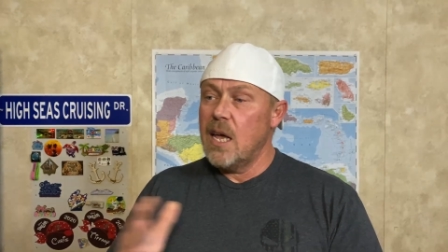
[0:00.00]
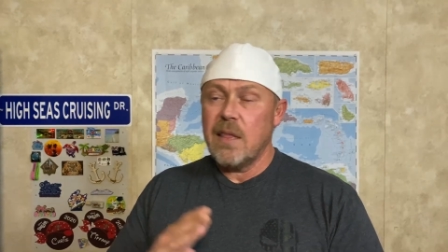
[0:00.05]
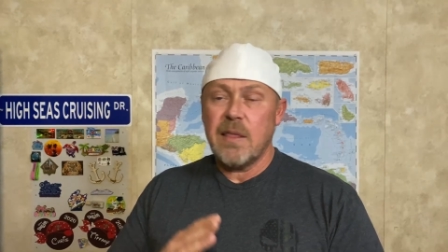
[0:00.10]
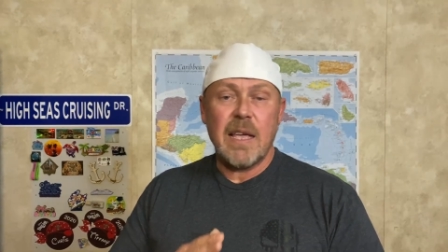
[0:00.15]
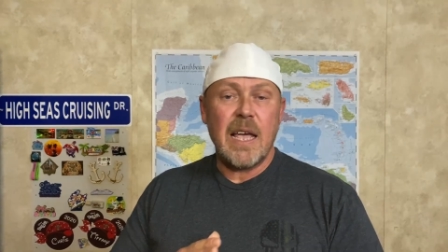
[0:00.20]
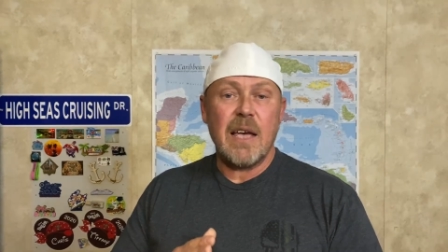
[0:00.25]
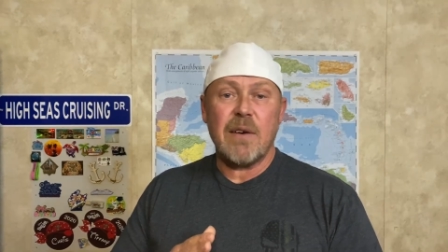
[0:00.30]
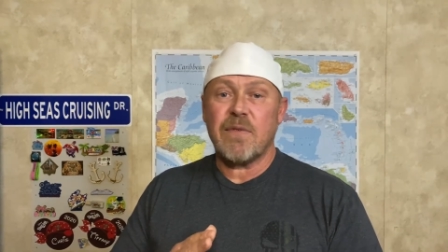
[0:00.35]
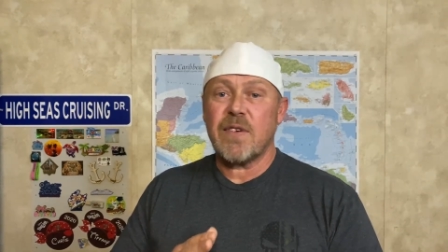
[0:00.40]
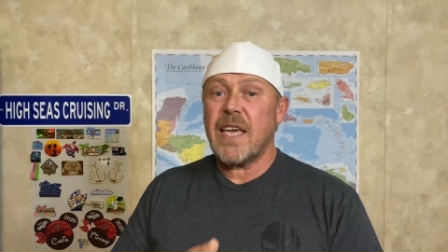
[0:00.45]

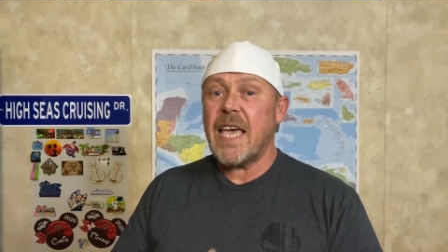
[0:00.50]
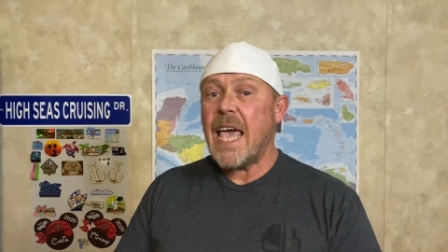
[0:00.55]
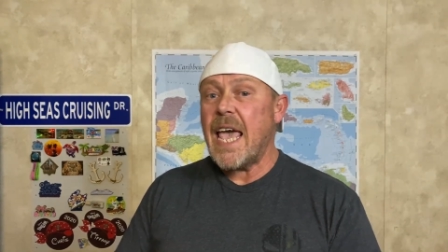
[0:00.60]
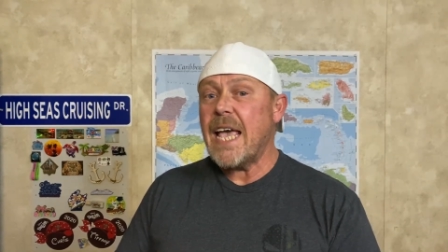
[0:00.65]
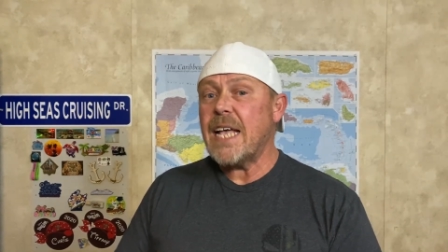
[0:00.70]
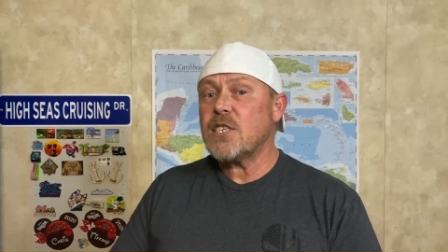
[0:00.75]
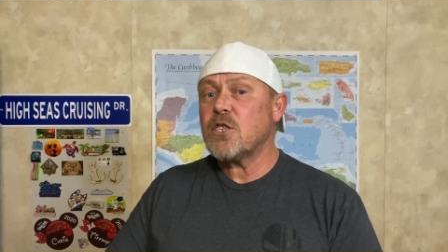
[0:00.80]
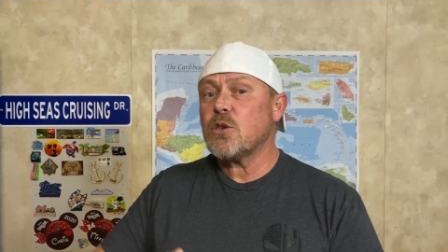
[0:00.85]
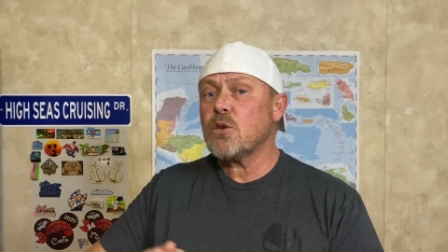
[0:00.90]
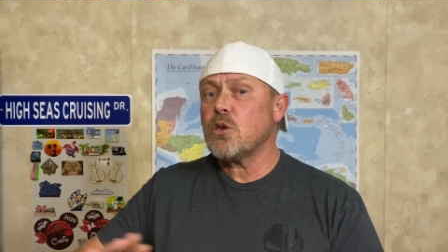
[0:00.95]
they have
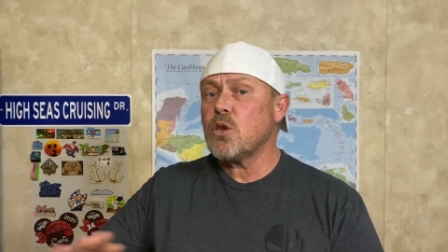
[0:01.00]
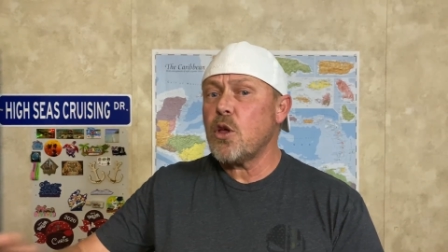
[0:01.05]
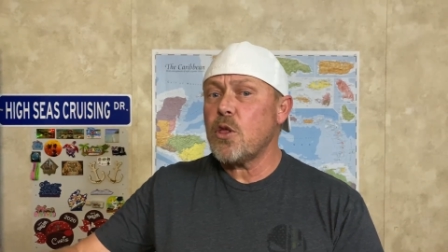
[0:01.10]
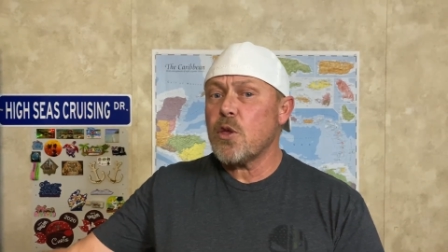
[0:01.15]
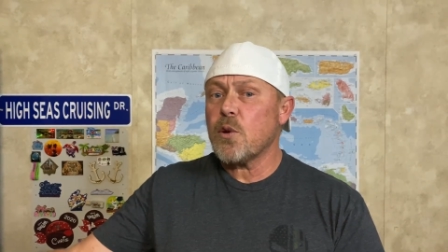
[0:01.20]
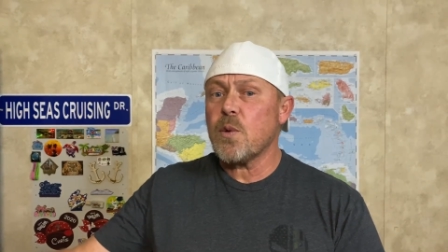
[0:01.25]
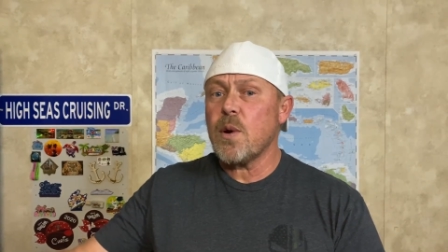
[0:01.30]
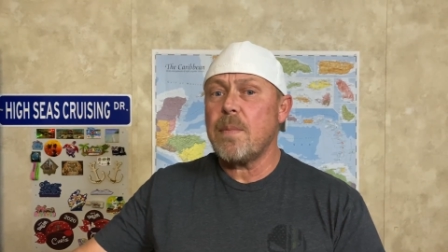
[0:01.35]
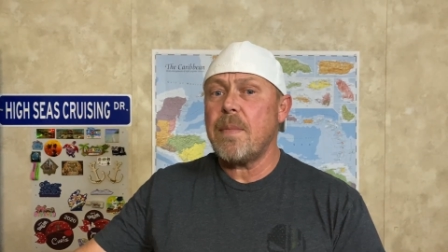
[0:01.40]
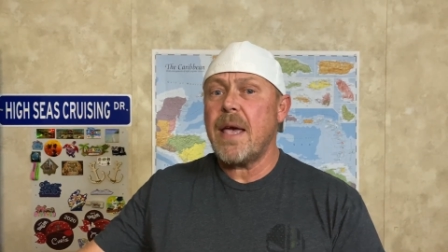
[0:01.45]
canceled
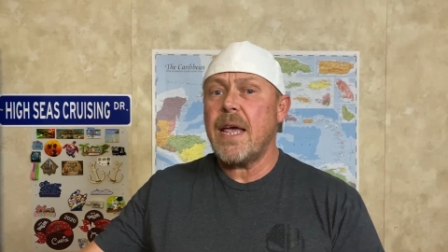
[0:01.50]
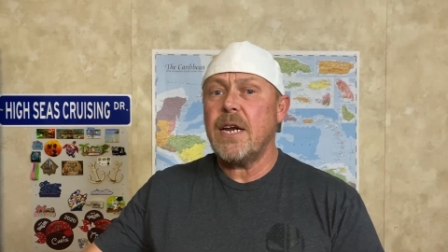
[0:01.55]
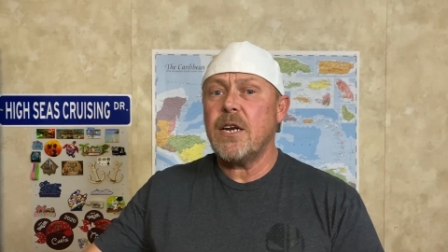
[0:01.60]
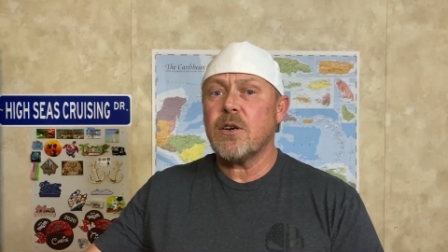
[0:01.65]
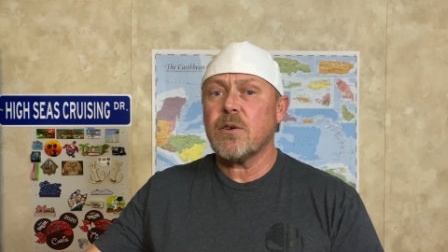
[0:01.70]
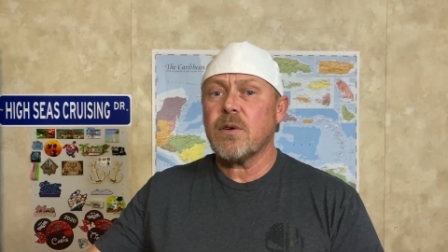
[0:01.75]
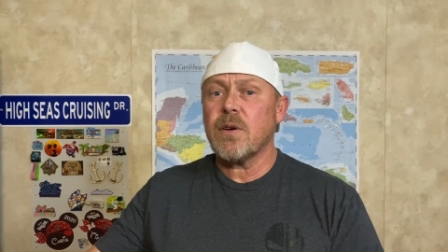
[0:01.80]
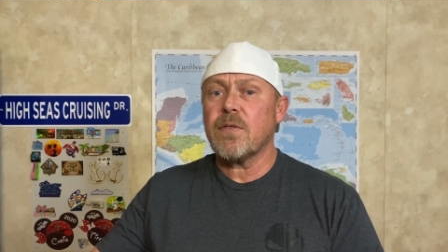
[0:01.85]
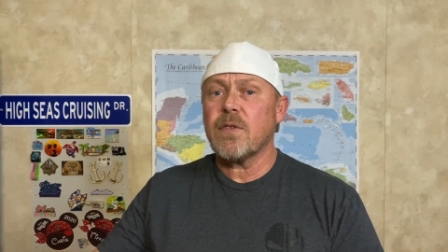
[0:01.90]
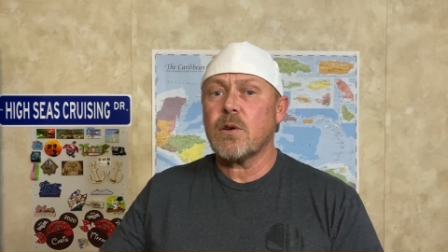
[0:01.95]
the
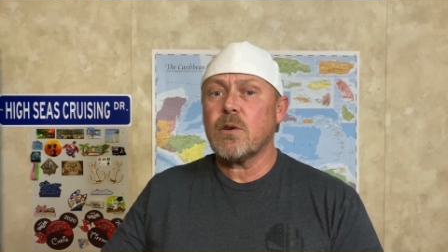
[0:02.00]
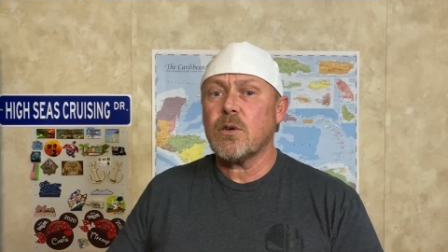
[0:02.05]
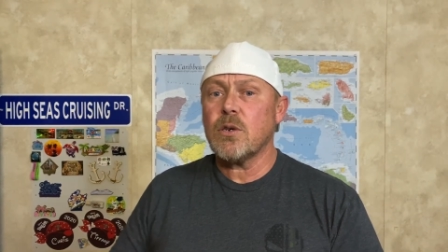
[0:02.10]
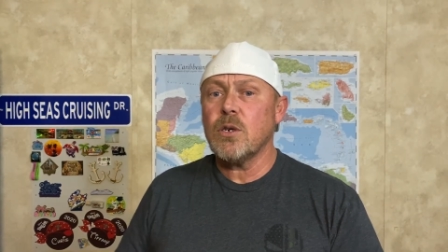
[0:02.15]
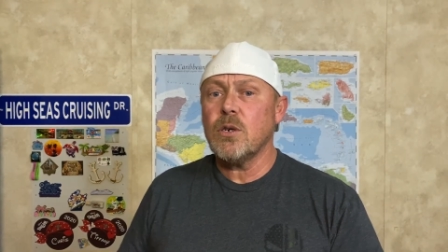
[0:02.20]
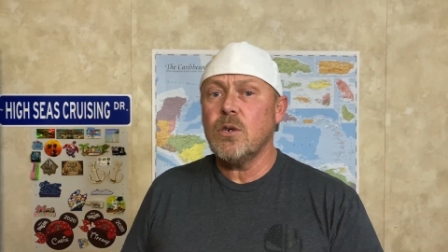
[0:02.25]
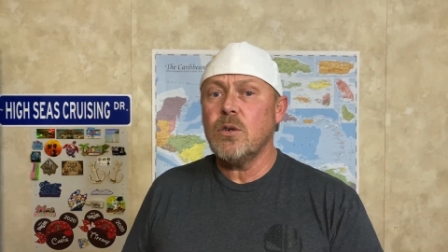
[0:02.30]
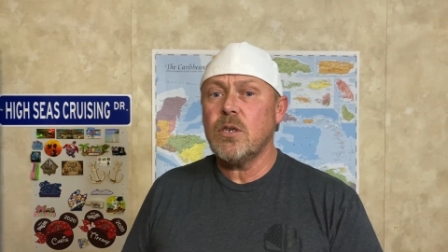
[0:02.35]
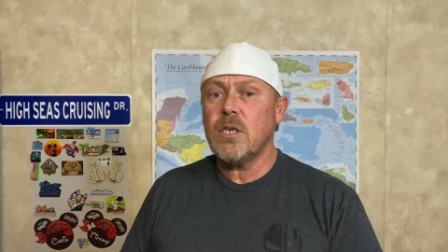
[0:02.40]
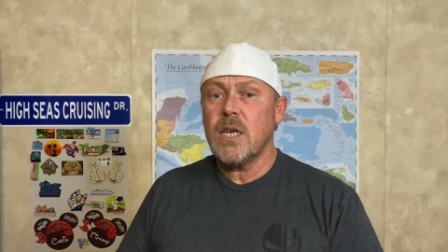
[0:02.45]
remainder of the
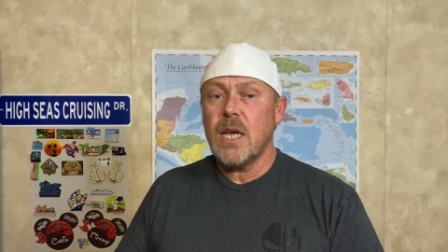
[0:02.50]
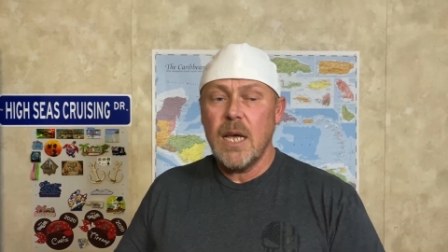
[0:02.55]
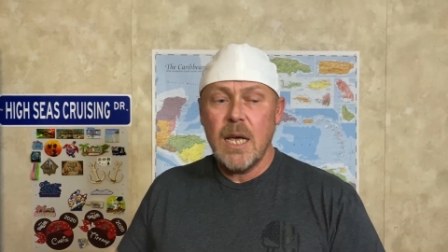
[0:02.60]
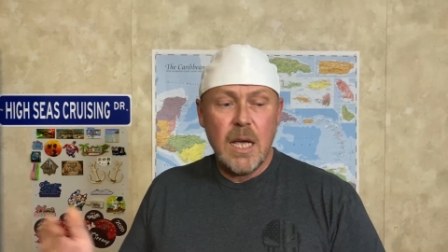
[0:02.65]
cruise.